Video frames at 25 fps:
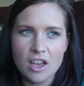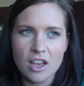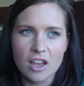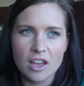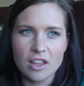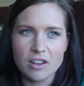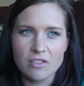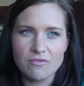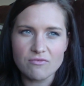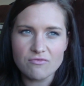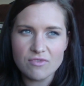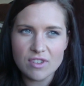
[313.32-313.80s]

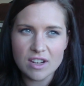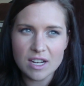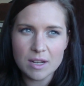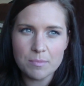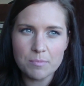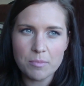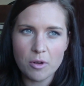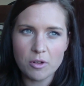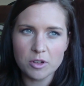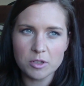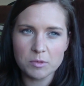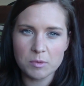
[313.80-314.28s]
and it really
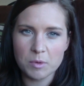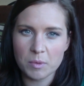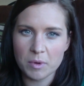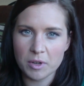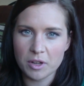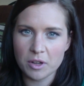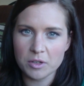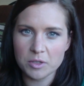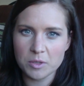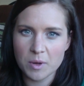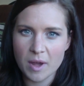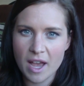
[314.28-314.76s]
bugs me when I
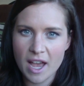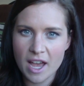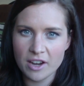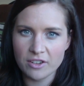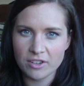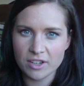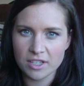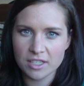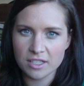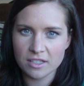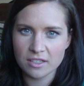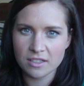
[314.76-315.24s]
go to a
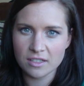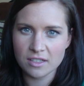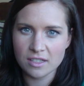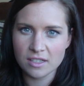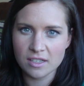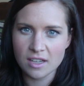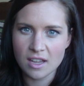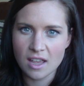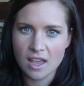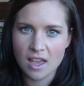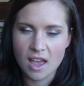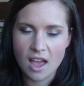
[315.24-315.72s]

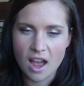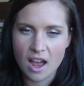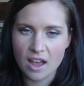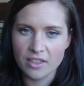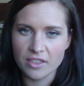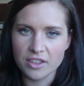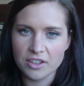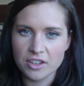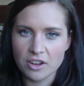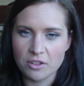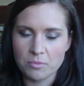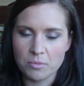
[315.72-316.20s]
hairdresser's
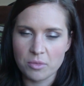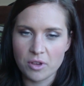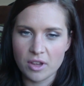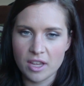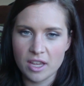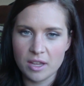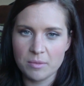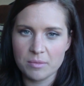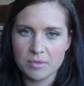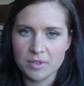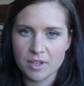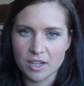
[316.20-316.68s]
and they don't put
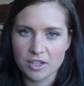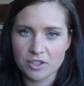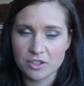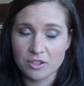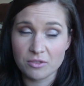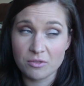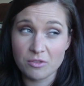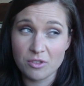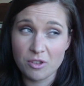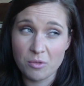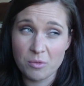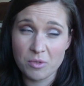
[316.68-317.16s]
heat
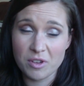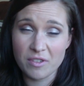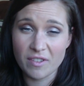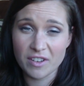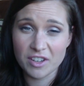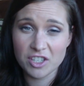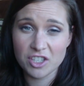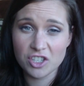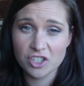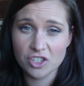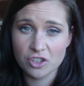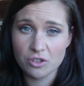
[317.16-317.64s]
protection you know when you've
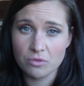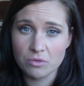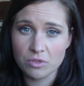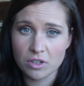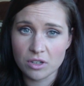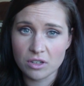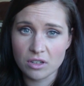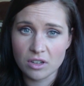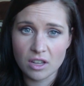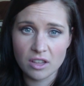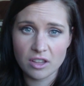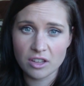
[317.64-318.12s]
had a
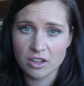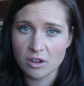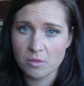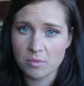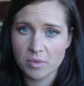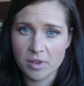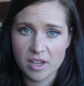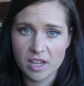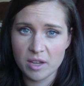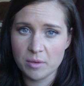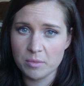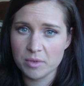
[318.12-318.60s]
student and they don't
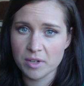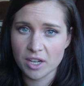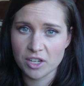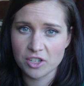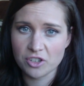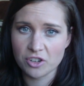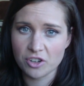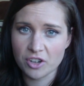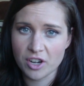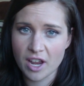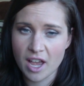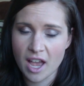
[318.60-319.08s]
put heat
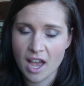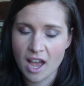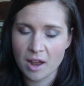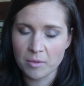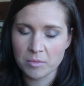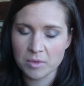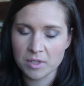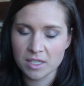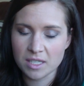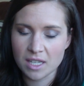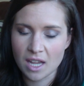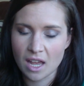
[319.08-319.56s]
protection on your hair
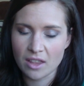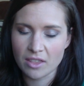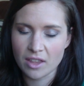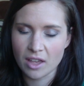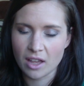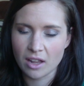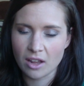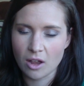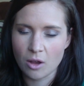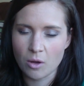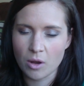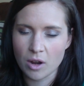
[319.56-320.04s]
I'm just sat
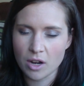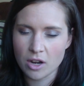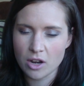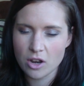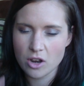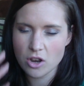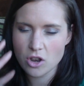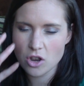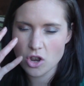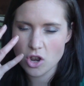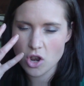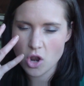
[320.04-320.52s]
there going
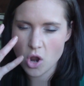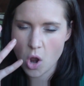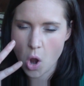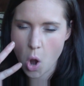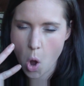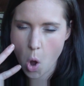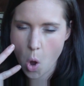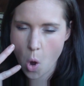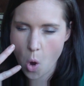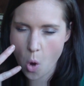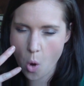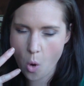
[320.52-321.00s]

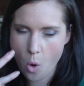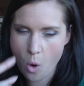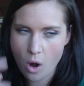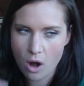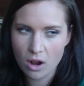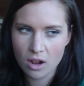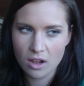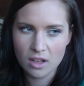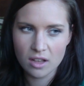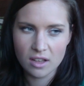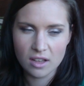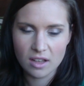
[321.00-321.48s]

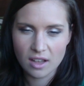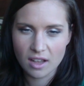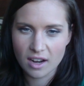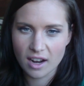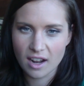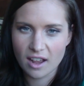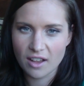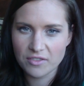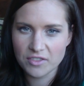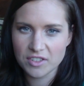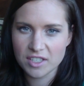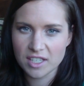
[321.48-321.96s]
and
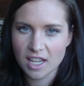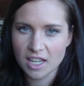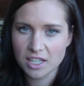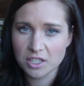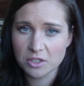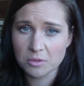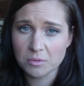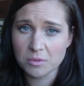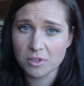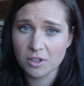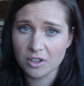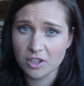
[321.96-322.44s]
I have to say
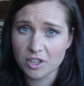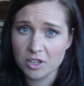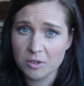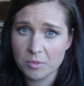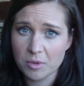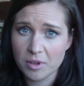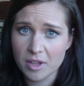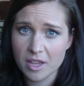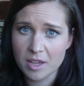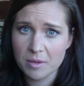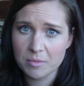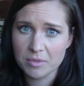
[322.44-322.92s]
to him, look, can you
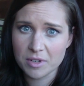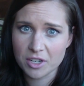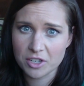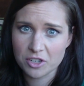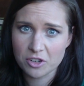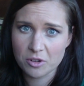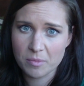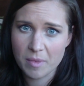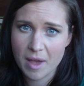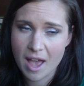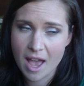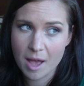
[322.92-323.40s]
put heat
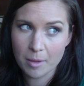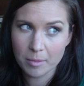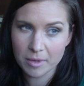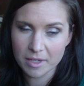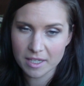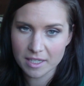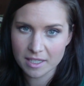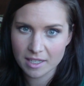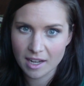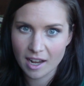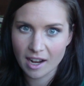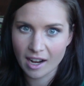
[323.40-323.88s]
protection on my hair,
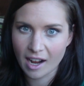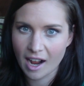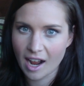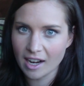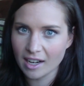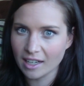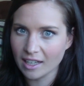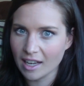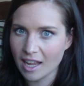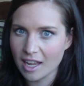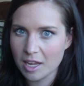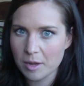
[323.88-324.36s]
please? I
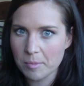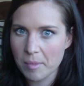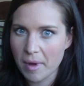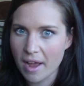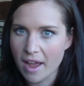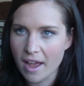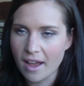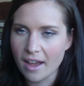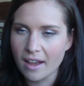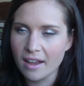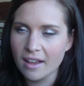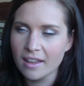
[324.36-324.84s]
kind of like my
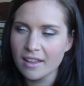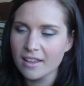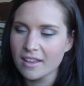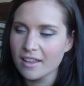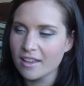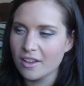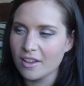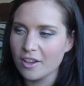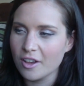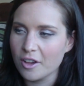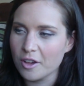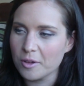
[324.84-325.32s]
hair.
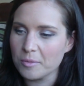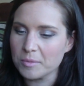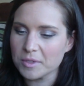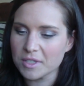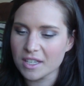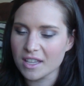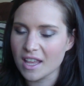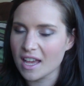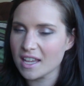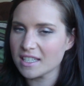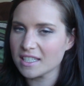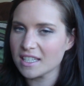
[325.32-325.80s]
Um,
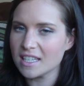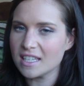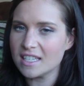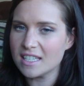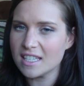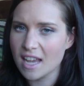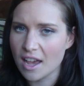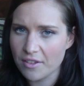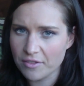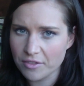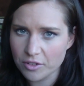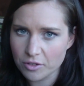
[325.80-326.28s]
so that is a
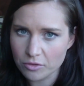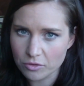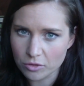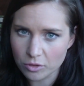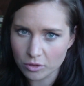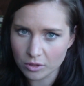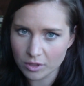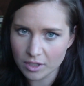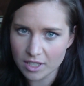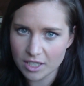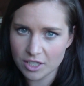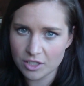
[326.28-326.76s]
definite
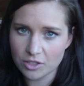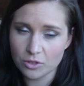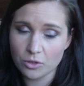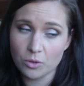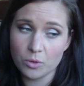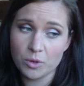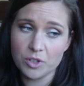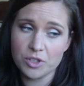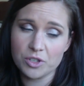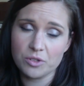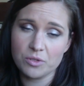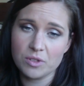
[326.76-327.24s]
rule, is
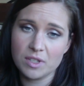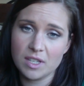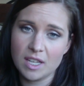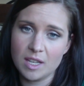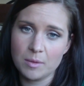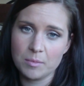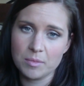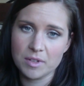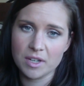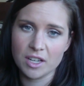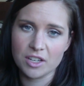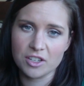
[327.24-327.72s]
always use
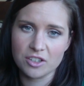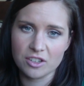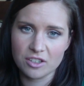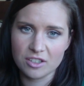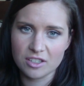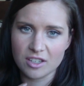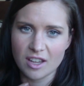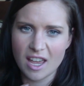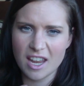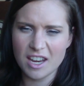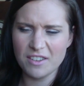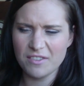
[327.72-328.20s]
heat protection.
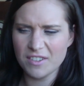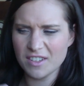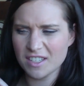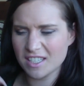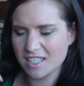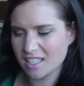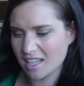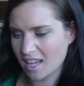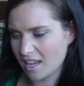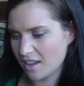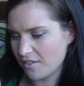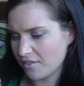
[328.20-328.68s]
So anything to
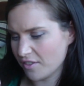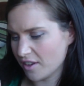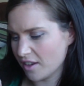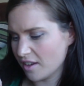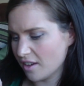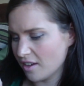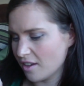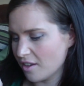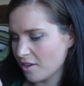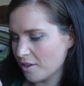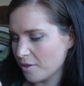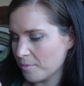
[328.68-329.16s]
save
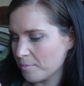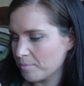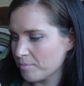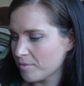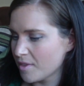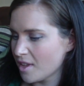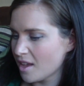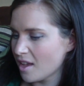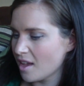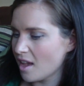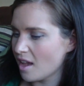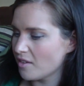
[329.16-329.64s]
it. Um,
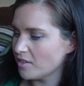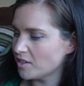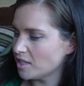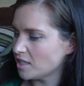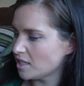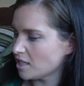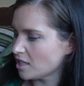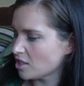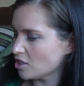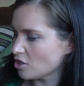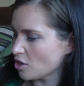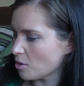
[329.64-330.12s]
ever
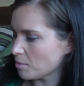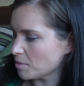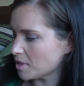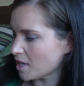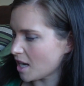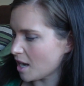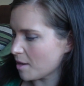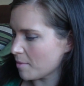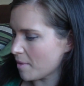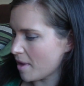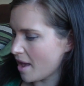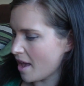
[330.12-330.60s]
since I stopped
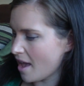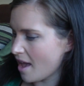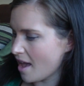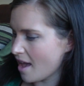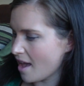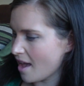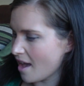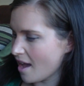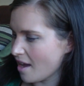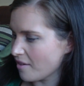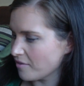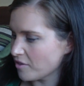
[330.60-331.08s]
dyeing my
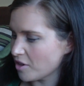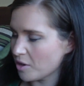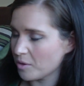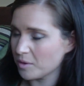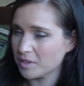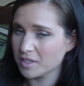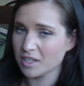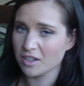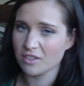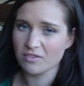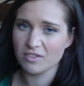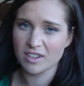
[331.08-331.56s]
hair, I've
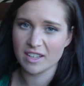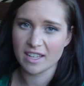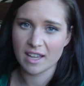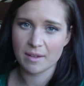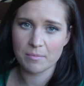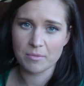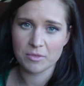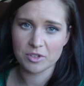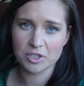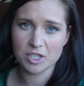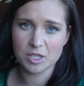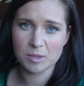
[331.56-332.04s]
noticed I don't really
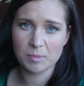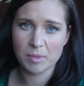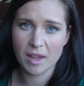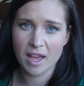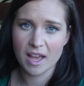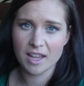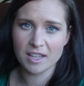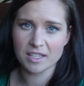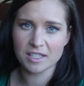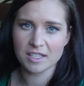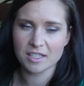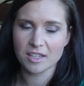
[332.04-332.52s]
get much split
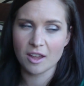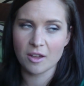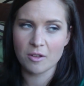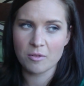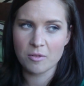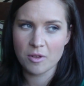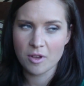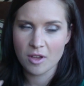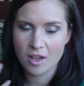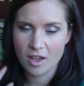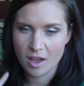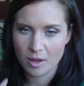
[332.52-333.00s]
ends, so
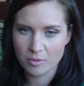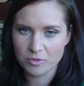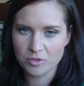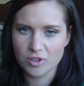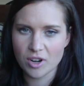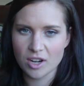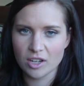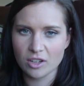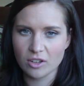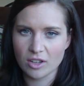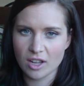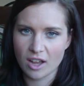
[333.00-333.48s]
I'm
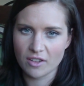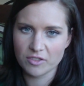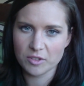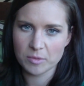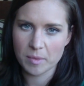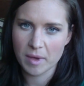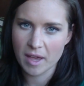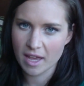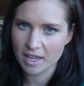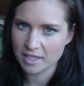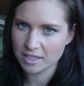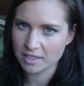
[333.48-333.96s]
trying to look after
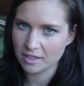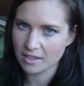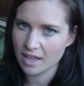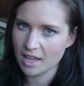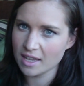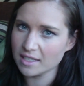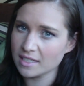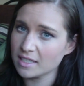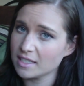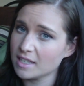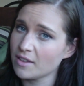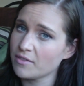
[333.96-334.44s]
my hair, so
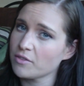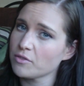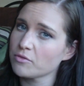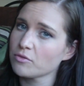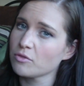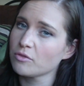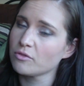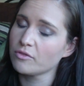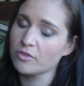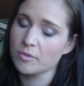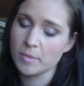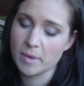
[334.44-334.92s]
that is a definite
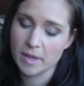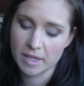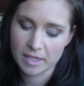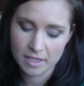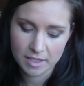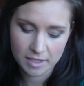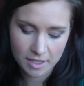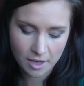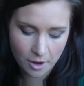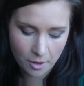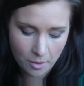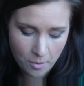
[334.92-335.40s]
rule for me.
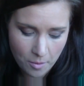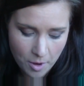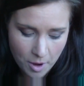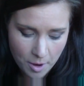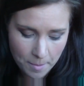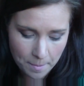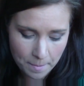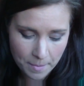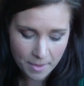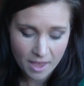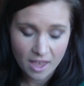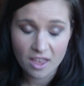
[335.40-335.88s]
So
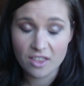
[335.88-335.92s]
um,